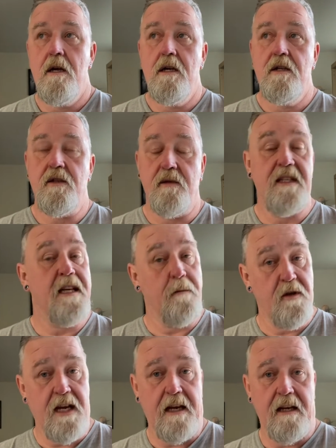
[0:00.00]
So December
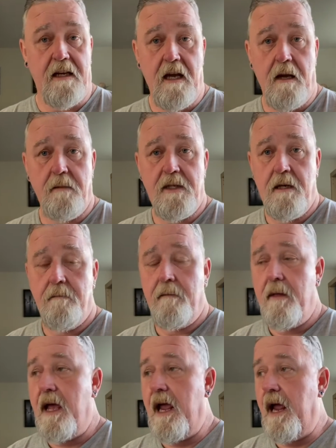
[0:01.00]
2nd comes,
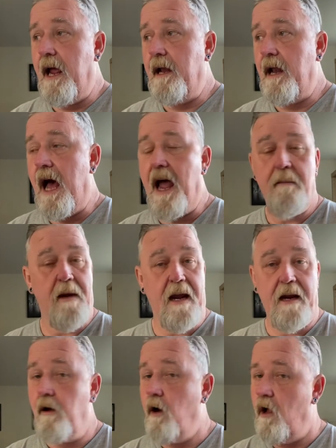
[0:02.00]
and I
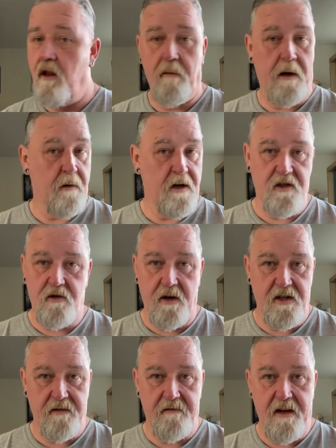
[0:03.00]
paid all of my
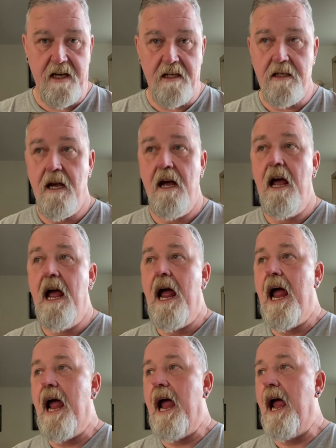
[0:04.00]
registration fees
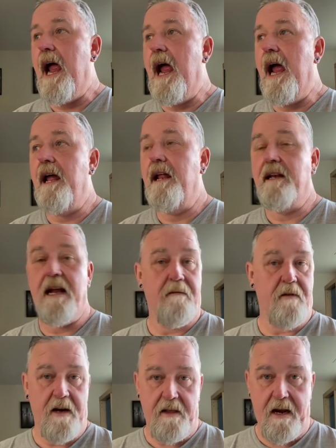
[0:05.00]
and
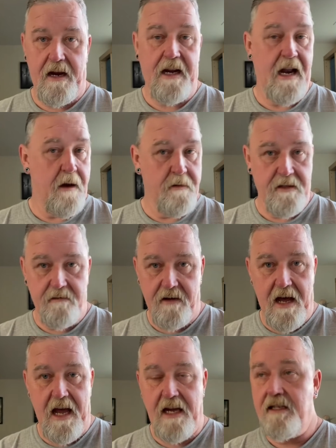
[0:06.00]
everything, and I was
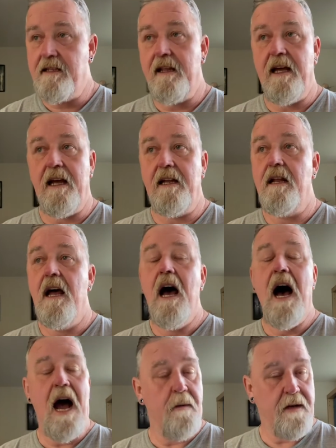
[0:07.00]
advised that
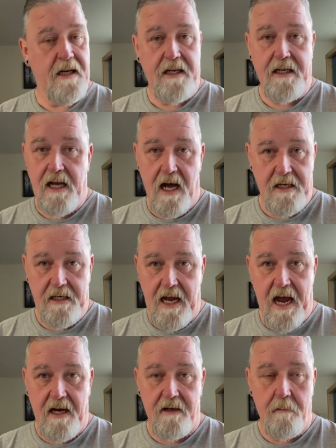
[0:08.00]
I would need to
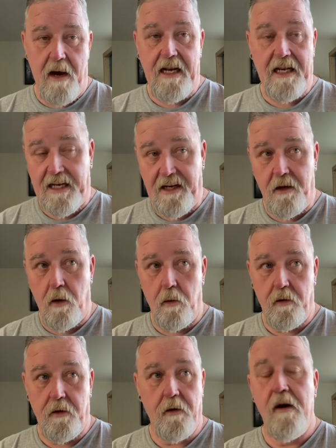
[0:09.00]
contact my lien
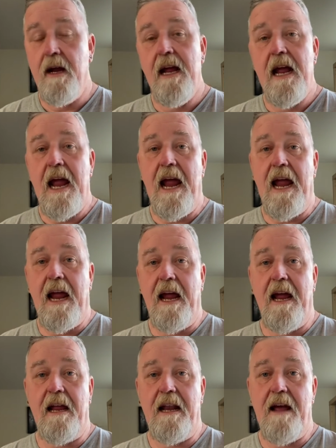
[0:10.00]
holder
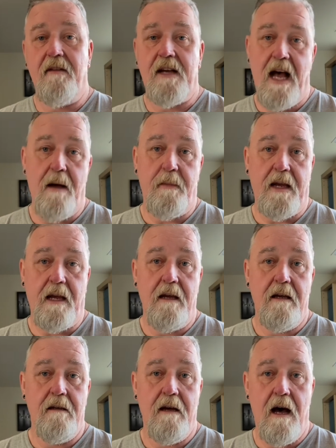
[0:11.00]
and have a copy
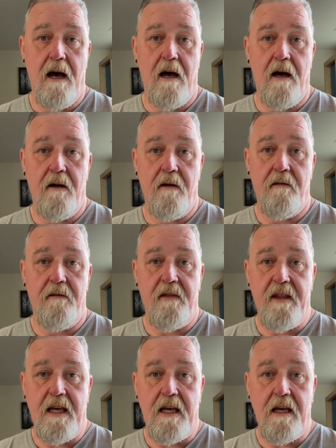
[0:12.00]
of
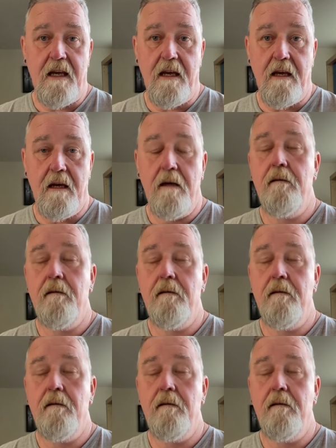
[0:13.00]
the